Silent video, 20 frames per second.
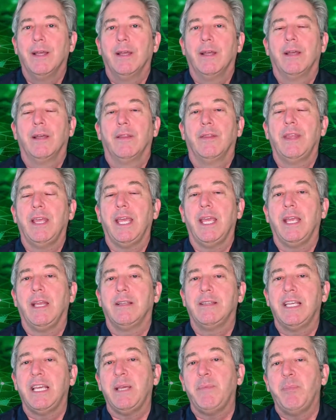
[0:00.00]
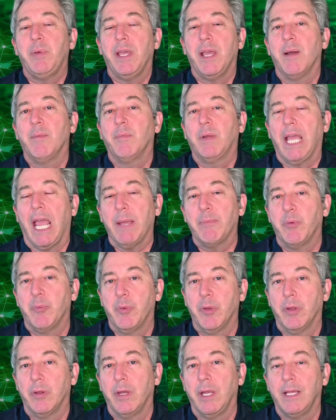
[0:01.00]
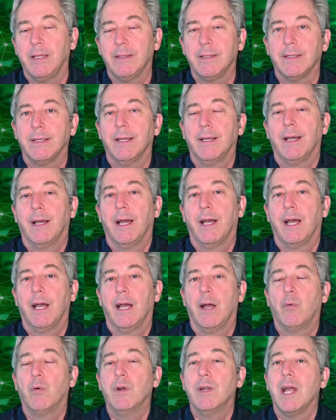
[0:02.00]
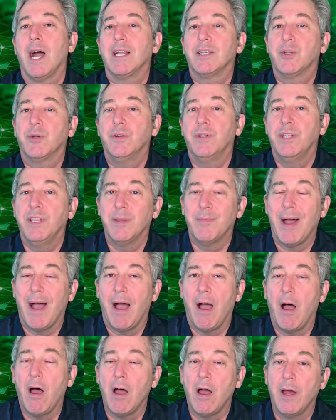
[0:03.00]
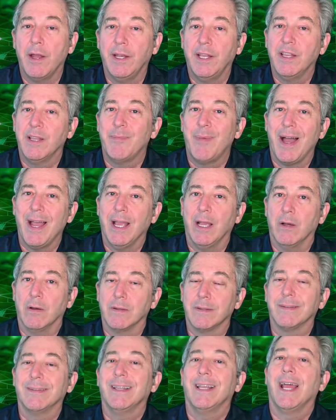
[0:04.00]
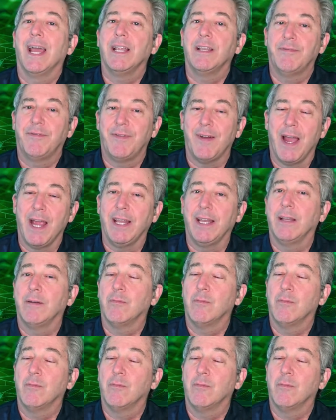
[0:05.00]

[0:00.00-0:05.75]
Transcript: the TPM capabilities were not turned on in the BIOS, and I had to find it.